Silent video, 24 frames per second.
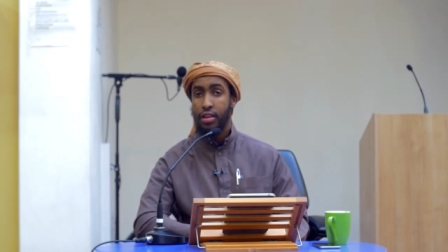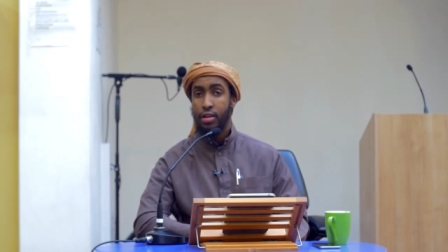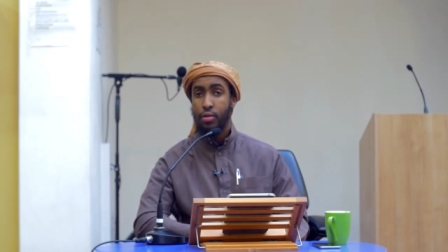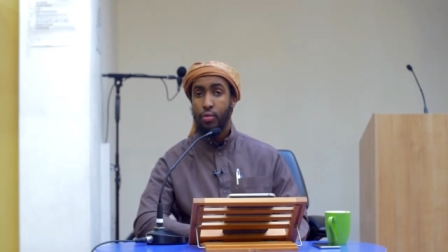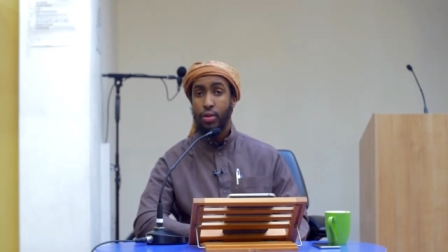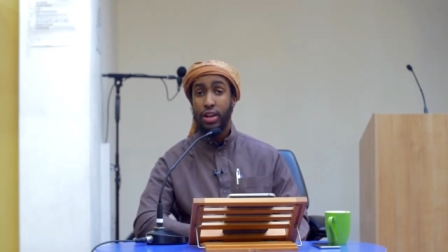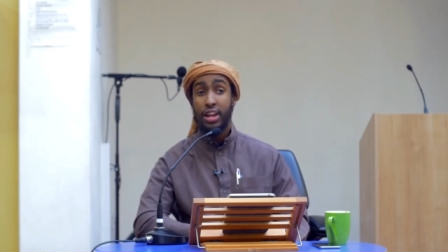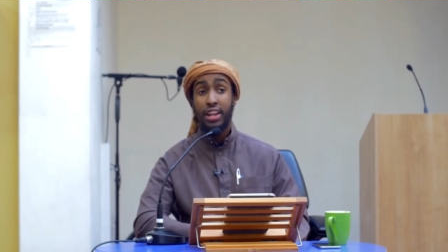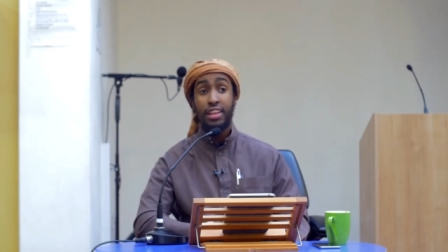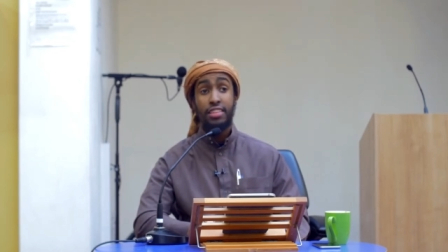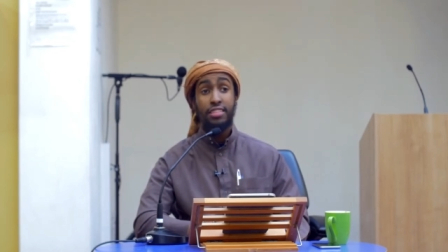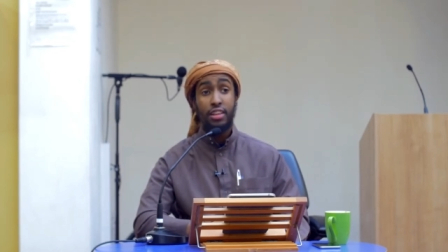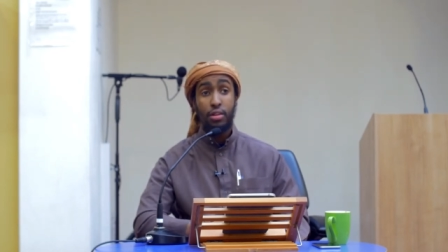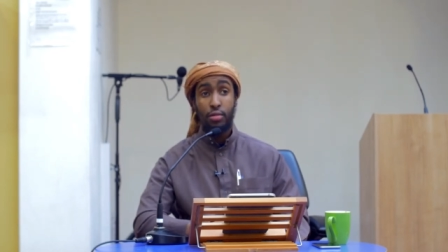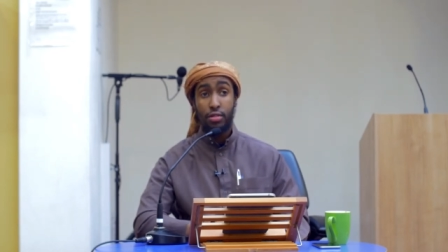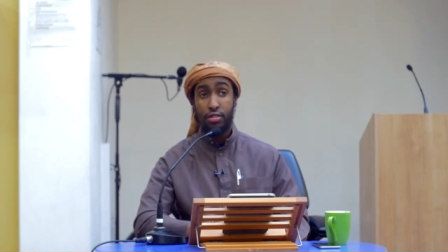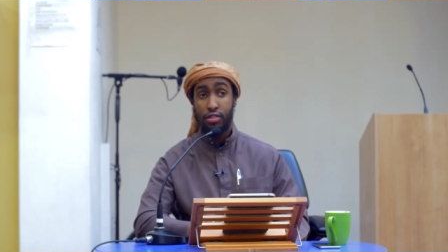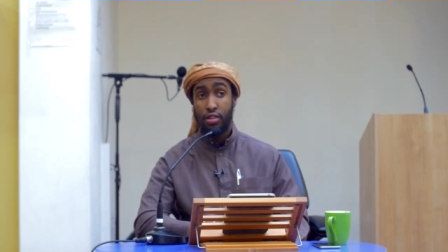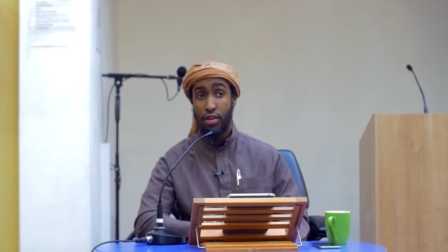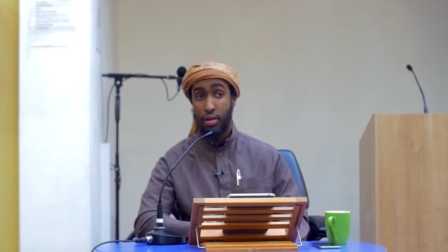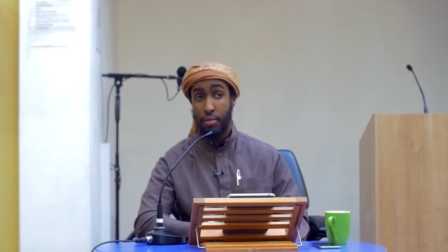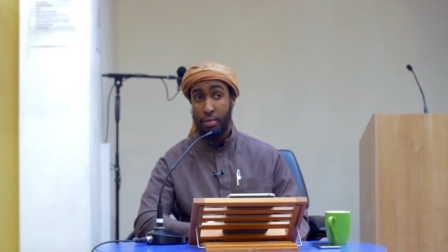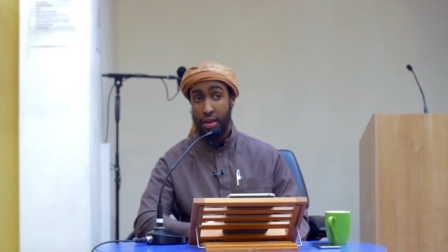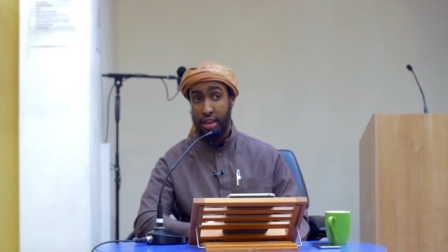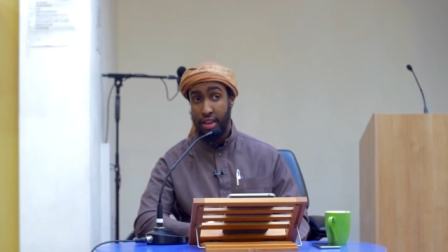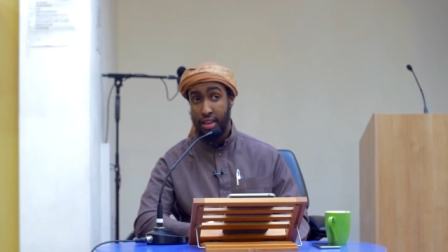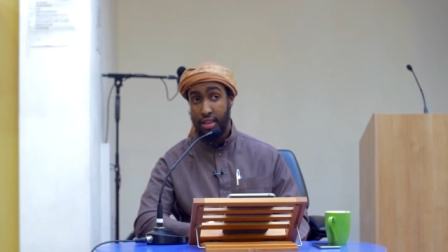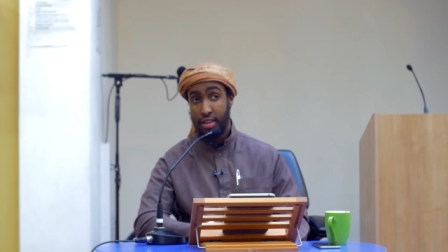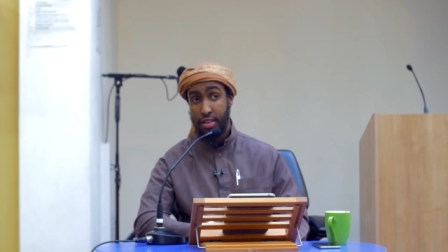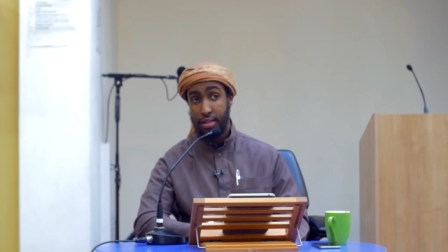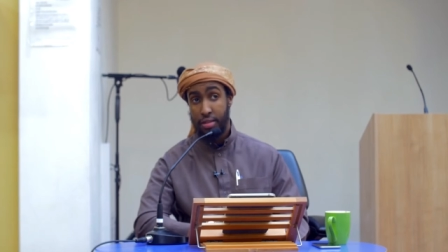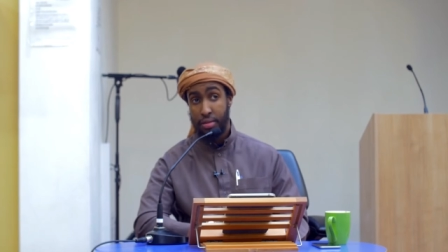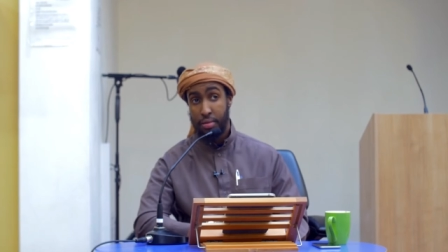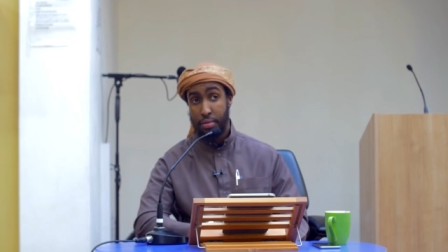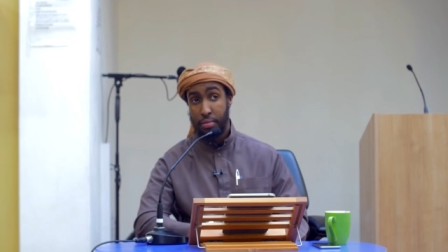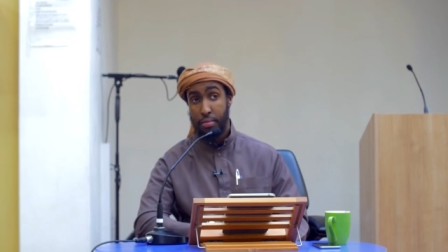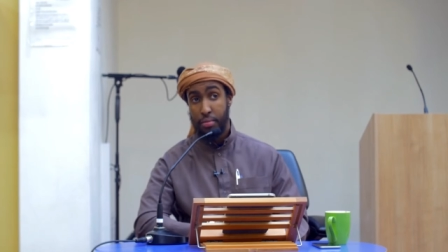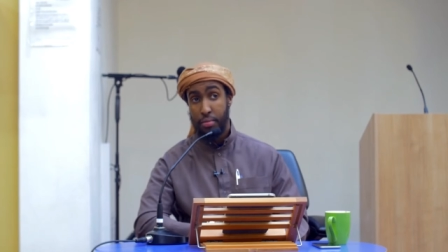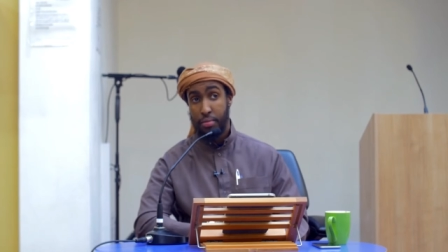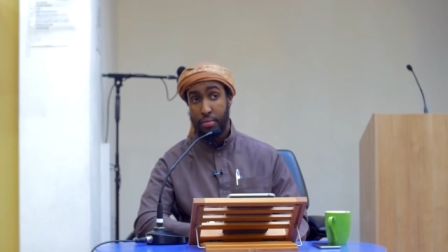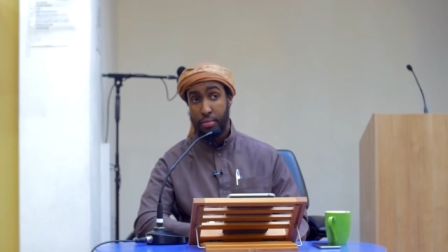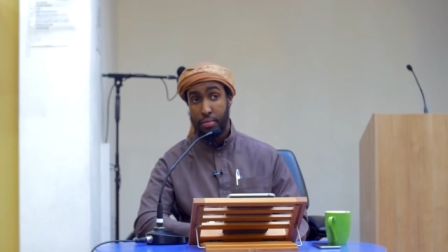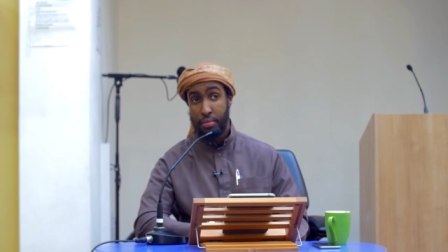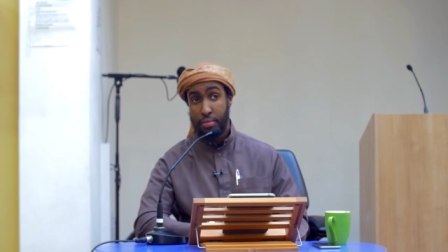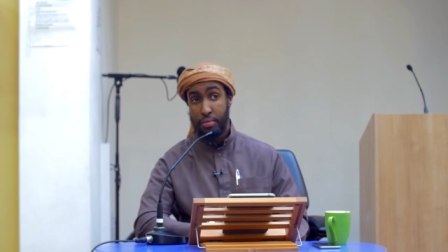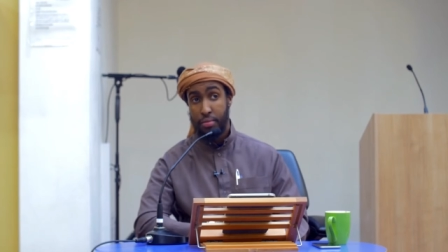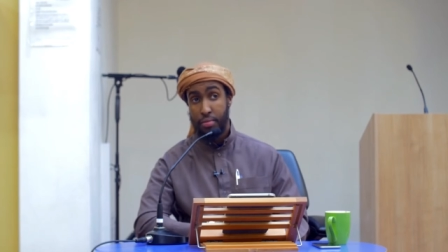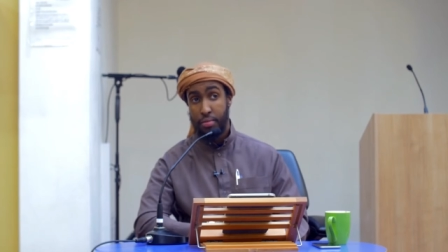We listen and we still obey.
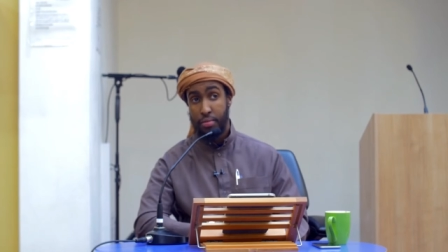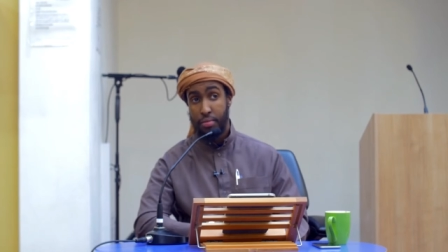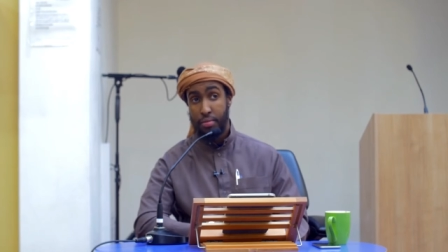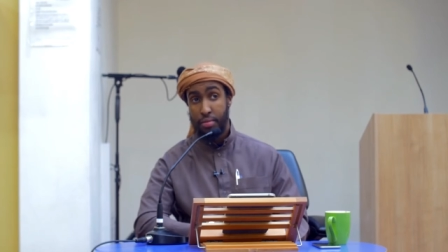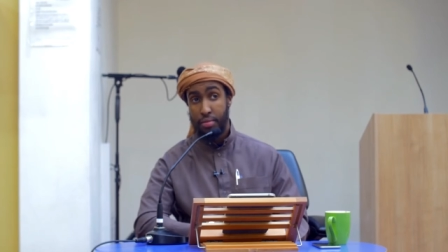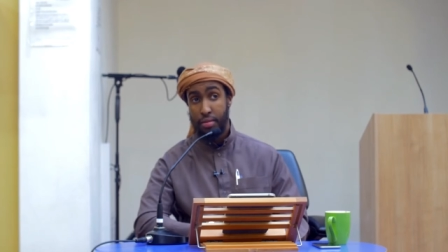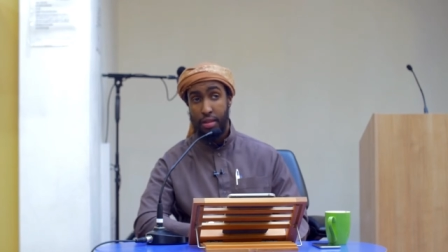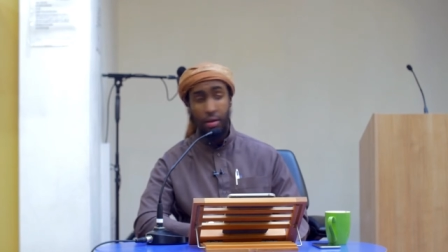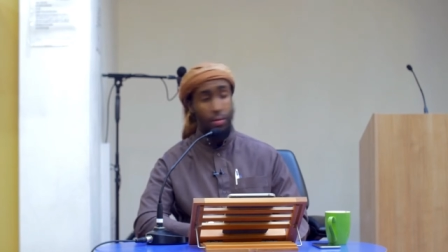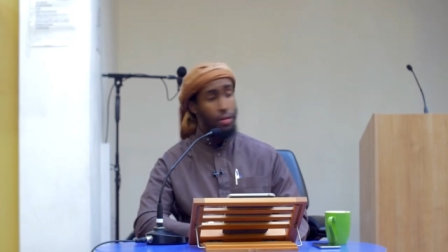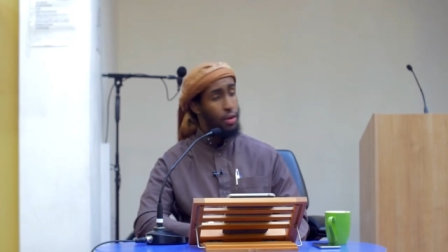And